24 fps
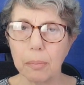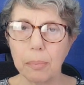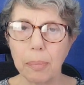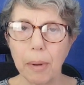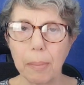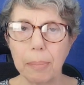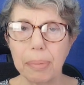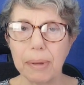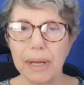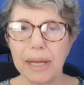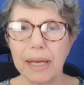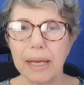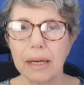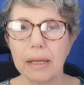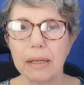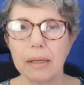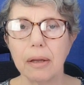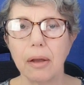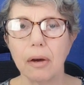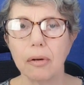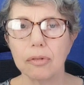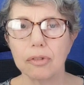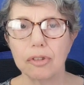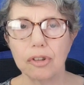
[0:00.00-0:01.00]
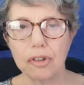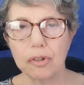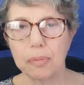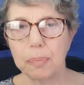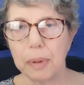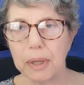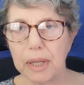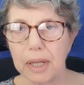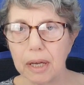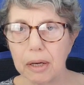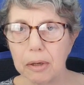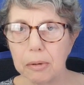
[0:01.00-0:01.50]
bubbling along just
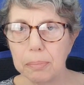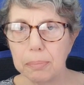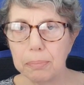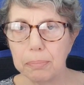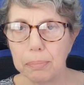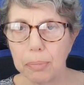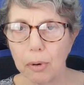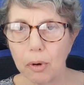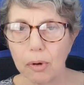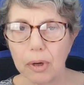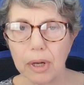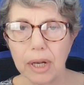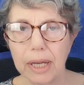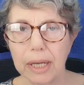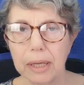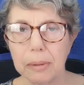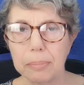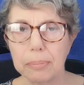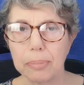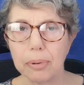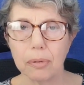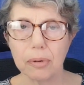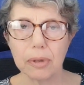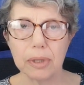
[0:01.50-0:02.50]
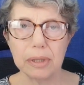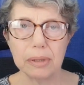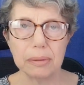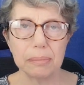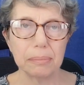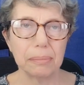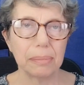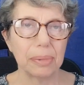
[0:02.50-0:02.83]
below boiling point,